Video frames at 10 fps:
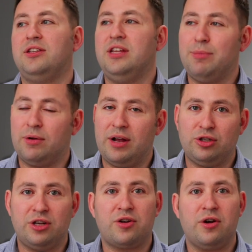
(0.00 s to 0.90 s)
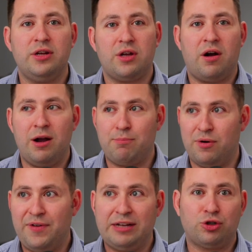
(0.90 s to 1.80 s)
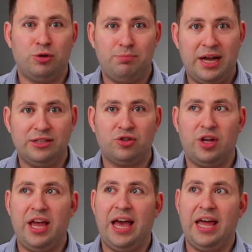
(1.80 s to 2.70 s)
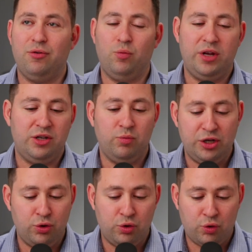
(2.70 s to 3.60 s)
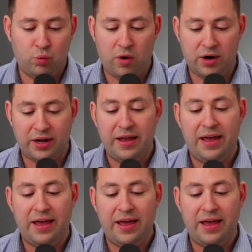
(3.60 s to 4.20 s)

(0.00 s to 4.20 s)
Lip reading: immigration attorneys are a professional bunch, and we do good work.